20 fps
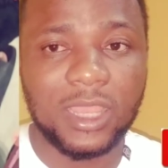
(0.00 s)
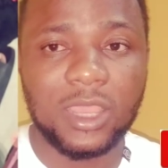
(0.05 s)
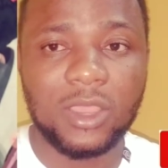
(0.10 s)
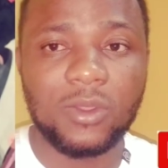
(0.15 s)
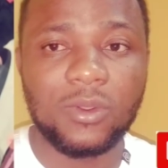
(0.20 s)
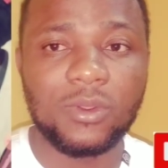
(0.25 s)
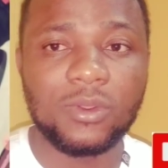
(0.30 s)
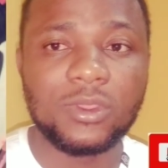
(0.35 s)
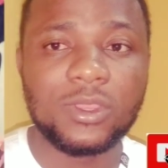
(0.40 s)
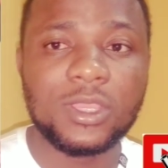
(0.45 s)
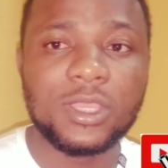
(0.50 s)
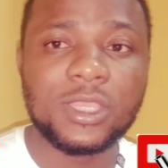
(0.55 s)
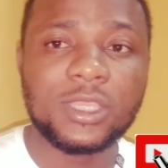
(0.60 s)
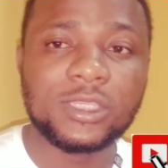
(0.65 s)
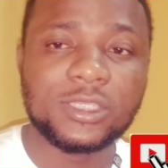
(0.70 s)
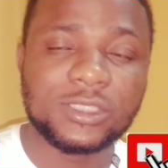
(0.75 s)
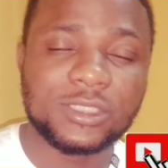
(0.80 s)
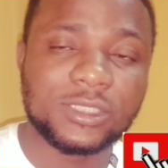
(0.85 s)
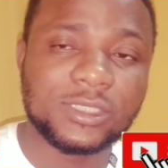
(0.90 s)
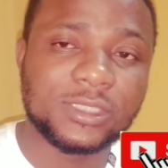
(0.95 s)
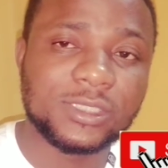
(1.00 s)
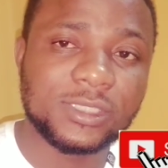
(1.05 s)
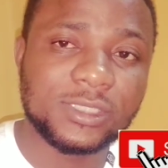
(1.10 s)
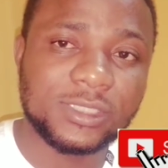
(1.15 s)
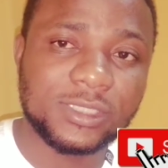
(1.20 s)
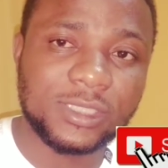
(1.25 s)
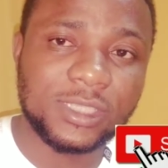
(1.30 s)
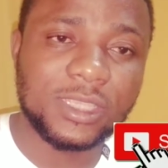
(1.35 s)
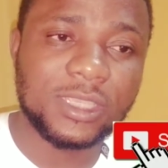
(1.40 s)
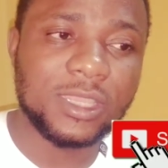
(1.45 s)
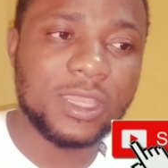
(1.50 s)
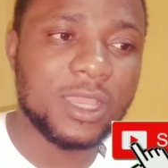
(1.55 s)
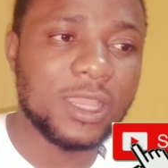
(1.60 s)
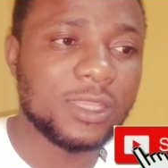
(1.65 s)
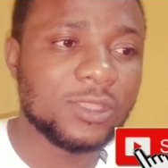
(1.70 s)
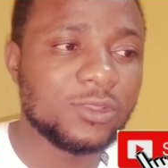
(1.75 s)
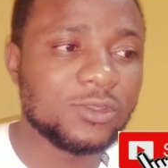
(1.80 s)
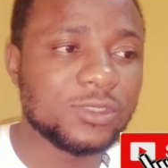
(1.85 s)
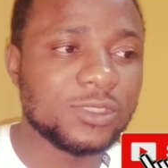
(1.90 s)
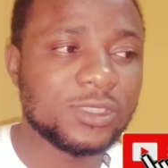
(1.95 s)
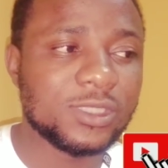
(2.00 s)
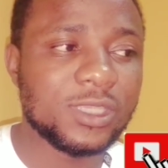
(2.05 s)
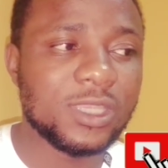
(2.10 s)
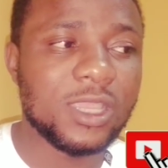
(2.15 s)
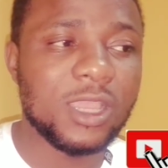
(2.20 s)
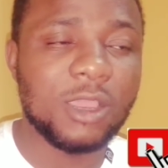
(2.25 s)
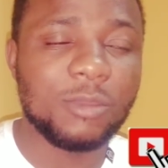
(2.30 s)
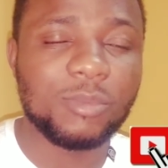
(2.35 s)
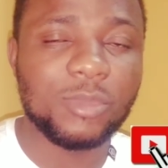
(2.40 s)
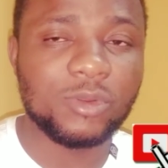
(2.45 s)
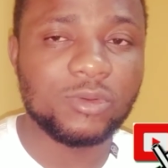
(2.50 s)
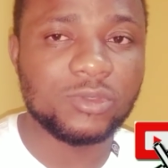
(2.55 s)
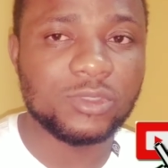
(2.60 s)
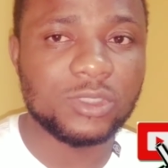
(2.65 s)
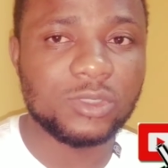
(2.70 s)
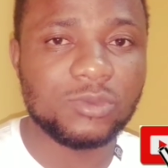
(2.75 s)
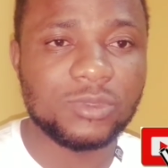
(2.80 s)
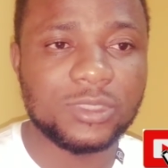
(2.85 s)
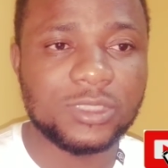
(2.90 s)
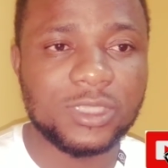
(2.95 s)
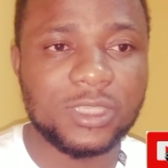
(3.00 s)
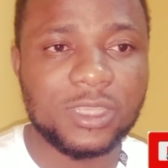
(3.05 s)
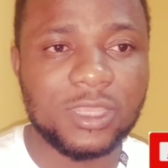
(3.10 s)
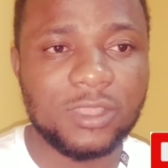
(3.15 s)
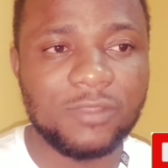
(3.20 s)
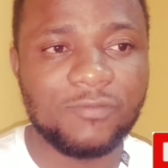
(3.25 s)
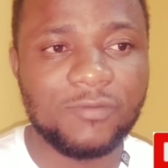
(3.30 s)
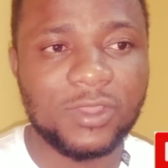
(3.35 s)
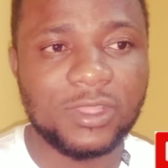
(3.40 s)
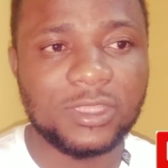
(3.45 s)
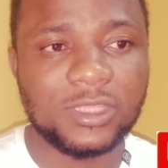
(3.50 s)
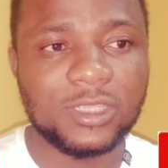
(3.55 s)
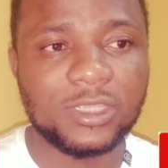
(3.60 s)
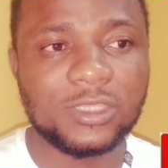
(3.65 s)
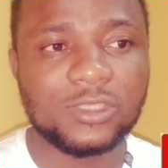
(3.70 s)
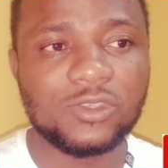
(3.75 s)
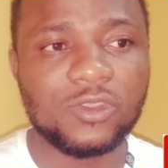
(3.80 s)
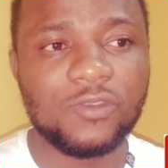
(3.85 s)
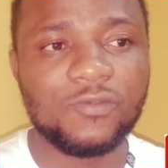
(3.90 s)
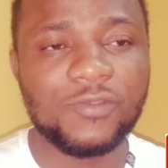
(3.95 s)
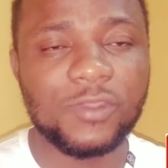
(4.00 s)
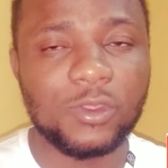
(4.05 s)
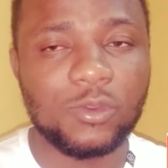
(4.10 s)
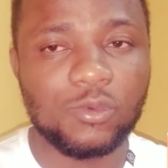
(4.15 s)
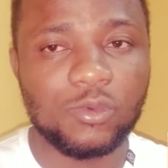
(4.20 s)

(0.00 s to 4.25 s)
now she's a singer. I don't see how Peruzzi would take advantage of a